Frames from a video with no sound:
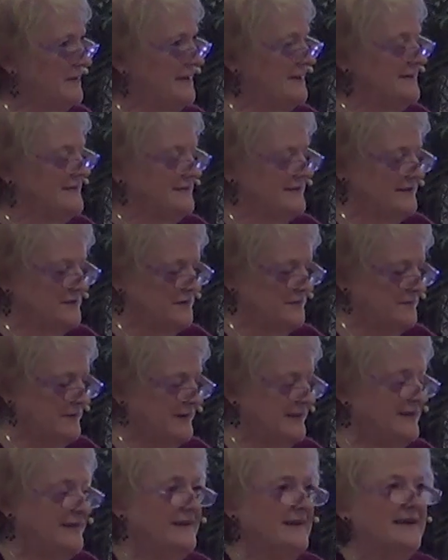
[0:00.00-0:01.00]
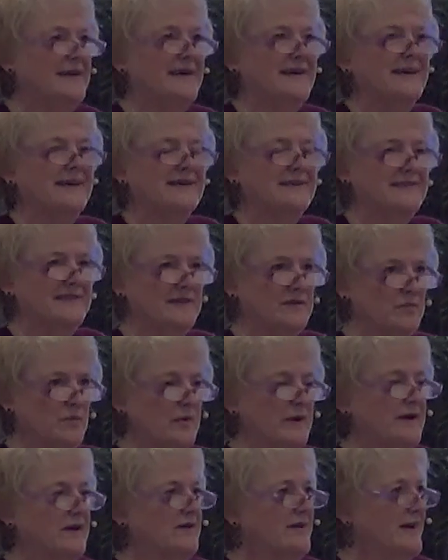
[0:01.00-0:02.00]
place to be than
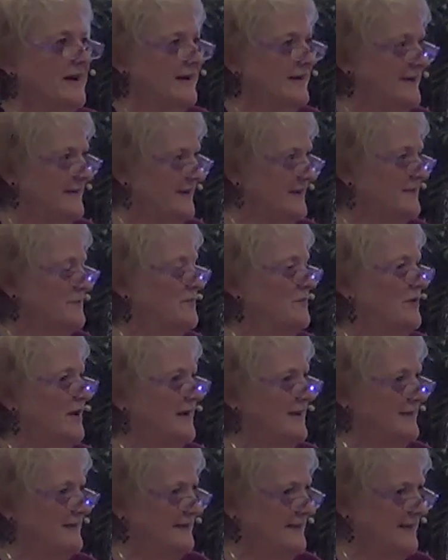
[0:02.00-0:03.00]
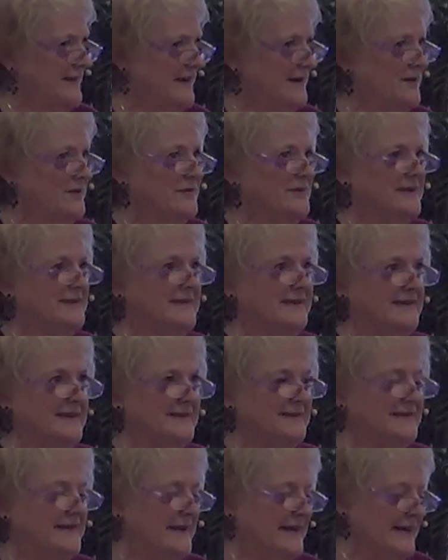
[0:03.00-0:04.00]
where I am right now.
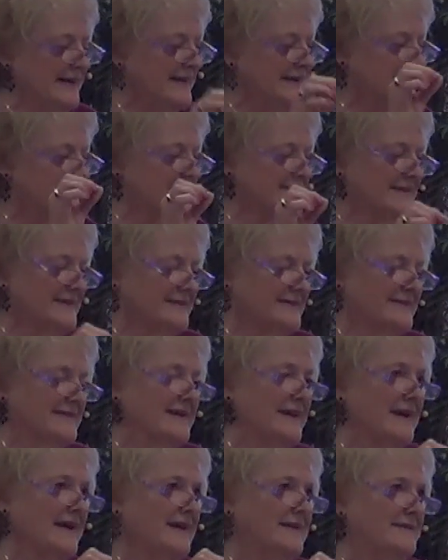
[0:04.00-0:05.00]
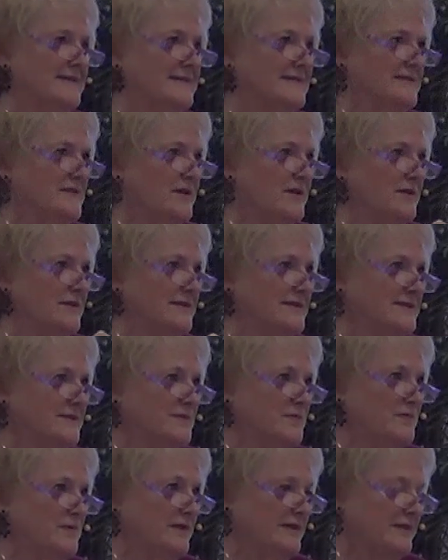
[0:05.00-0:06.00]
Again, since God is
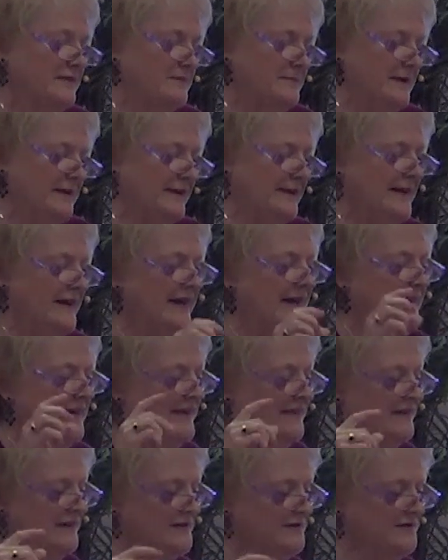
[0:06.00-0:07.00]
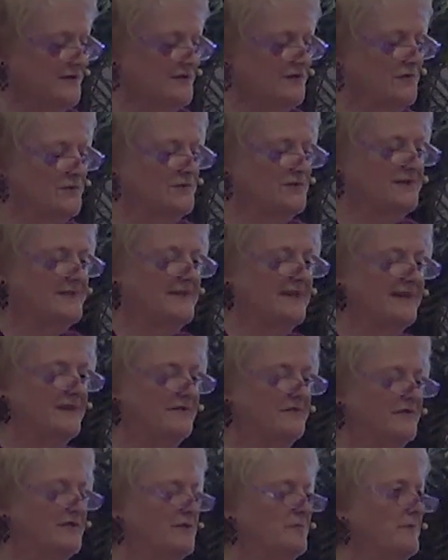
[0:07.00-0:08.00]
always with me, there's no
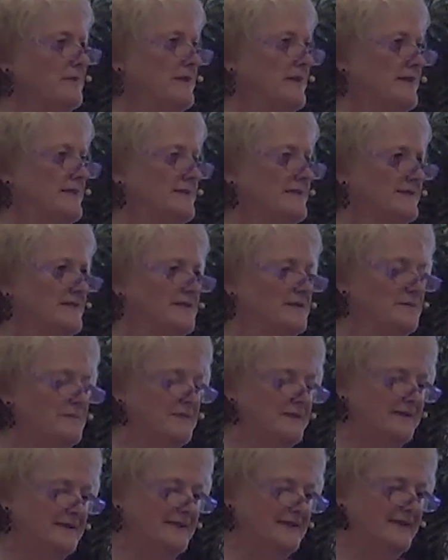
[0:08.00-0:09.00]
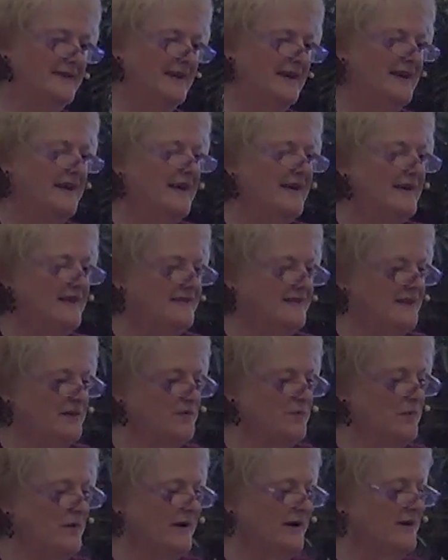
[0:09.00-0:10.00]
safer place to be
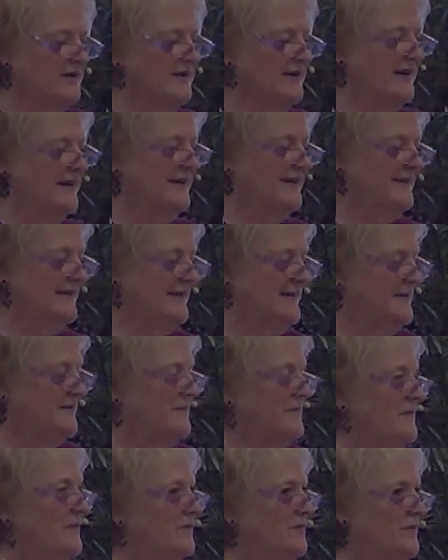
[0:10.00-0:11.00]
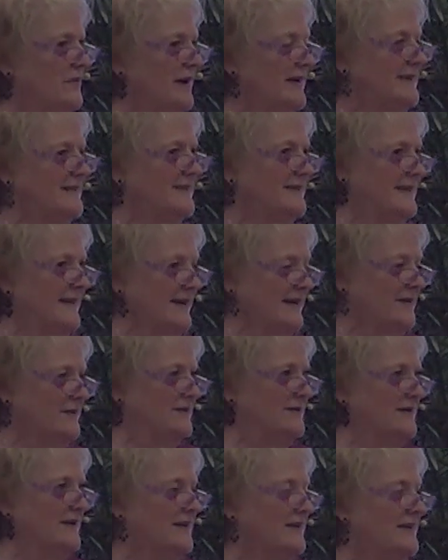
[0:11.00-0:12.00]
than where I am right
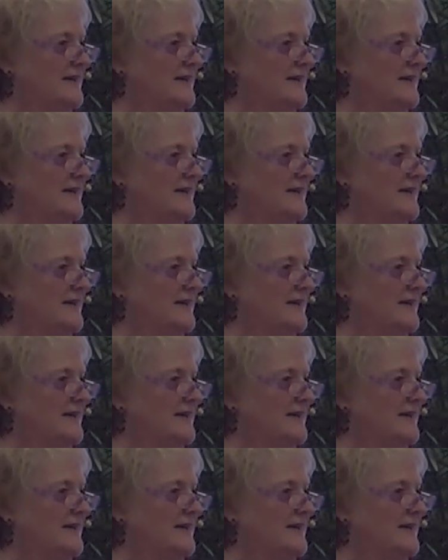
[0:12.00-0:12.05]
now.